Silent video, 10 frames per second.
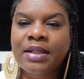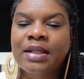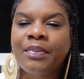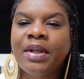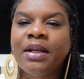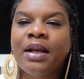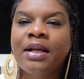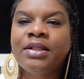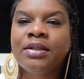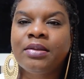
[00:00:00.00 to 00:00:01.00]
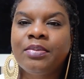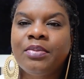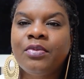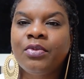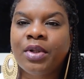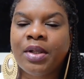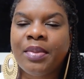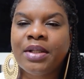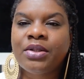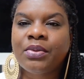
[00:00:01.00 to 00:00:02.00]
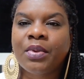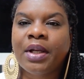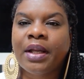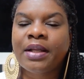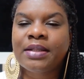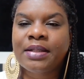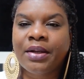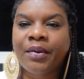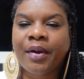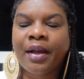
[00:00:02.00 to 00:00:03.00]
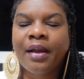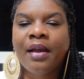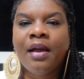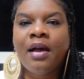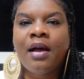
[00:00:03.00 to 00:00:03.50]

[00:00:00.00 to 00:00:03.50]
It's something that I should really be doing and considering.